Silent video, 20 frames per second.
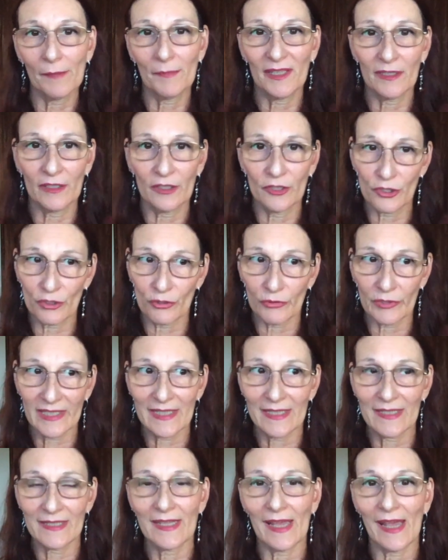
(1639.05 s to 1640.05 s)
and the
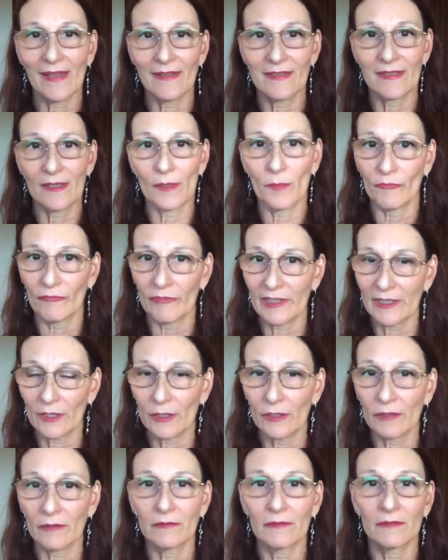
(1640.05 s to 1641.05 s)
trees had some
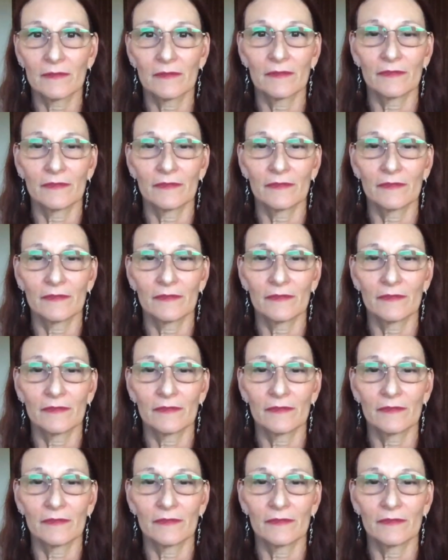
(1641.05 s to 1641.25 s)
real